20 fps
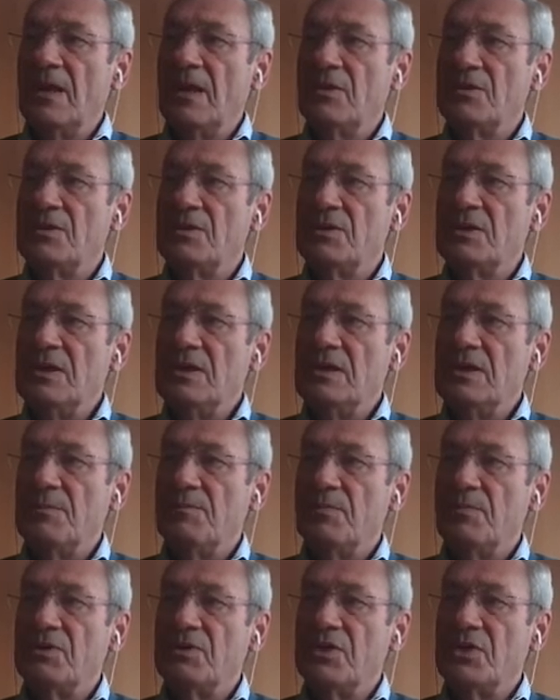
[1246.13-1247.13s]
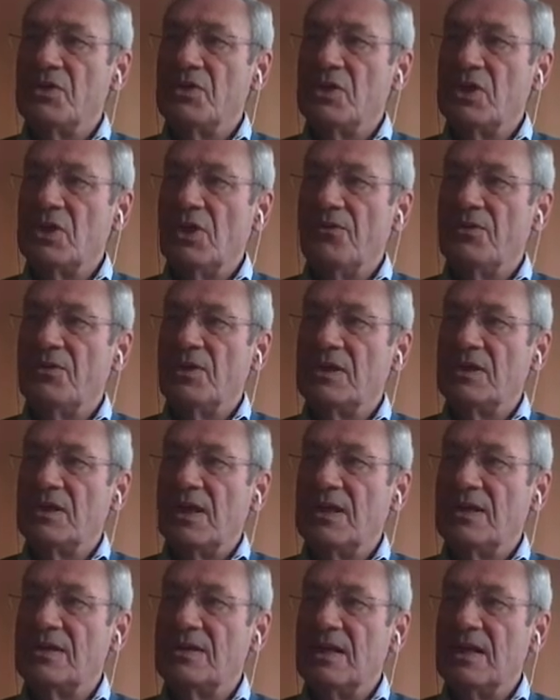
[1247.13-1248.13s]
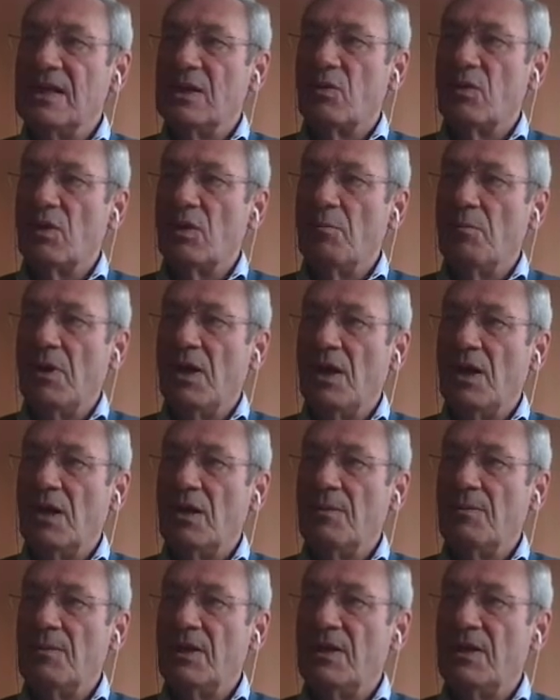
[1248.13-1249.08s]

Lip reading: You see the position of the transsacral bar,